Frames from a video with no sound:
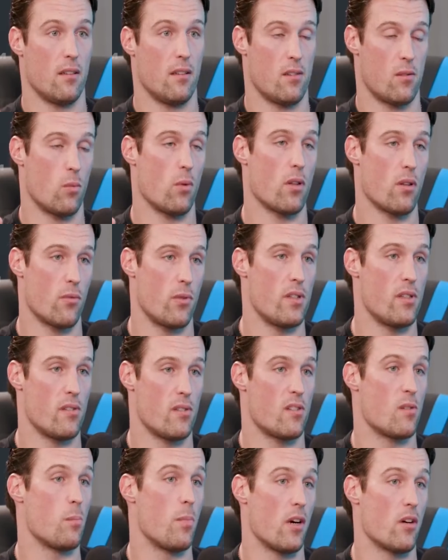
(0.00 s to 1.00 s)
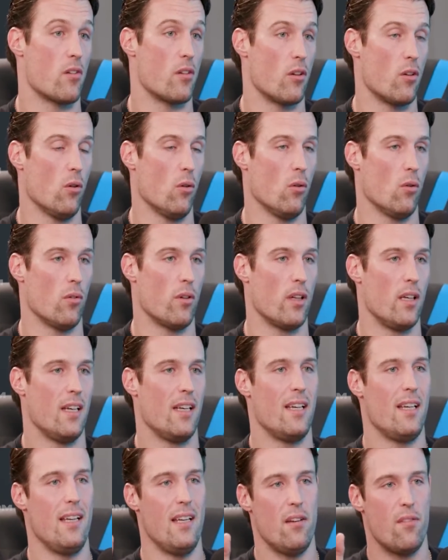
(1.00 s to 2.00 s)
that's one of the reasons it's better than gold,
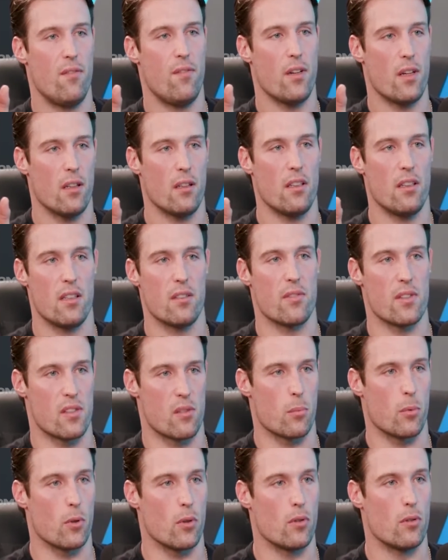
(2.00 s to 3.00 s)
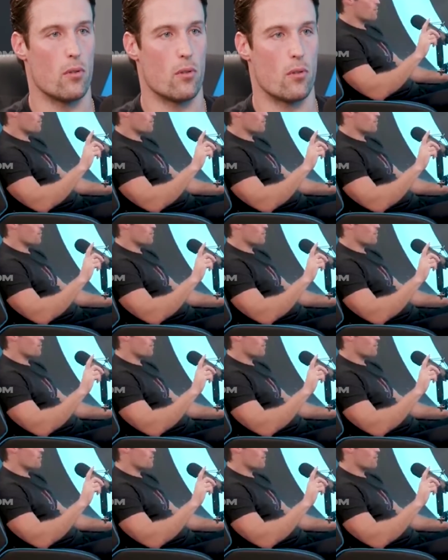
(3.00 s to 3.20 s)
infinitely divisible.